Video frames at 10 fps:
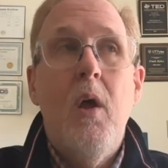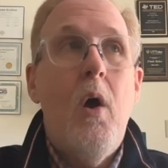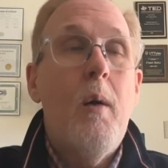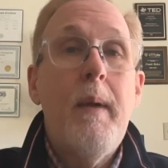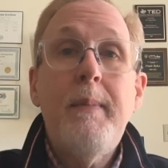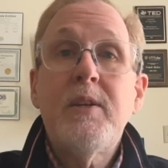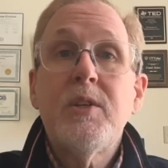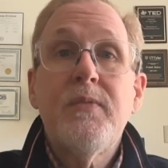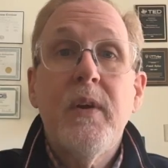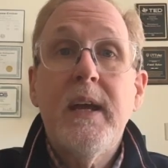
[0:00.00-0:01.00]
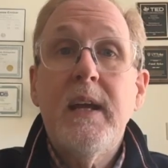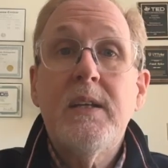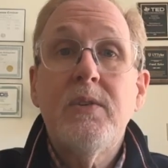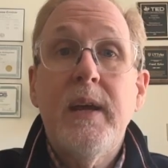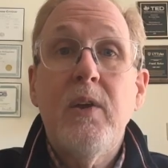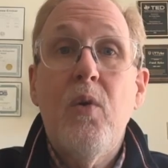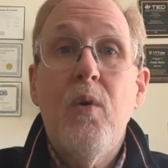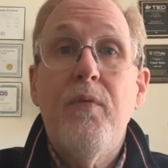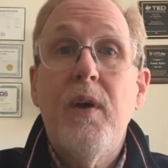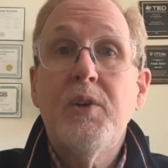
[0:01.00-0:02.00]
Or maybe just forgetting to
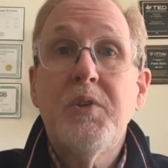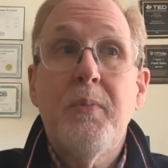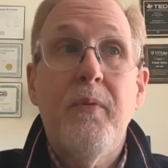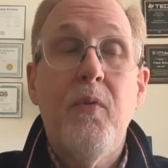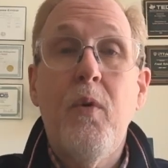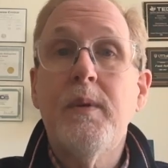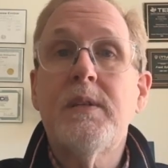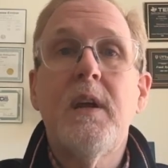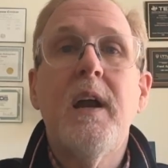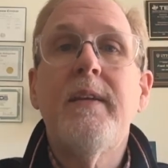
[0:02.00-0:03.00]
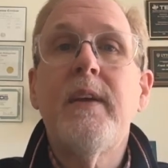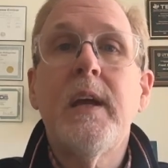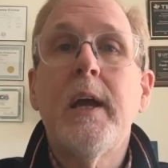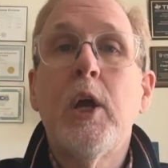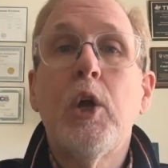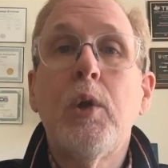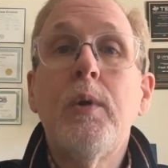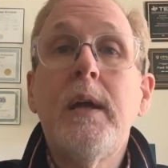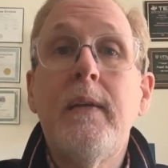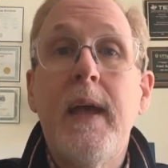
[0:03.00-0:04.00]
ignore functional performance and not even
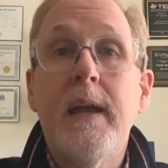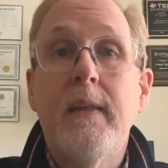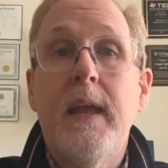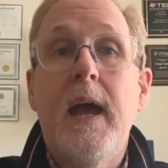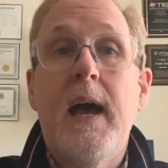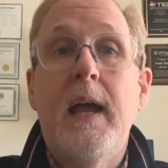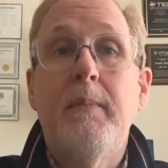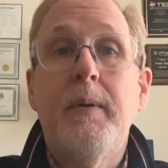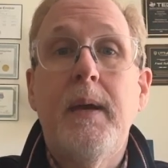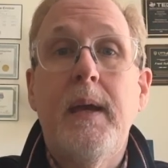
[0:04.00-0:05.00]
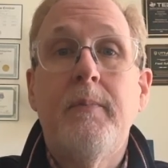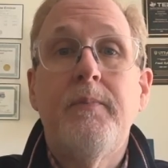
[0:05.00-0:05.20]
including that in the IEP.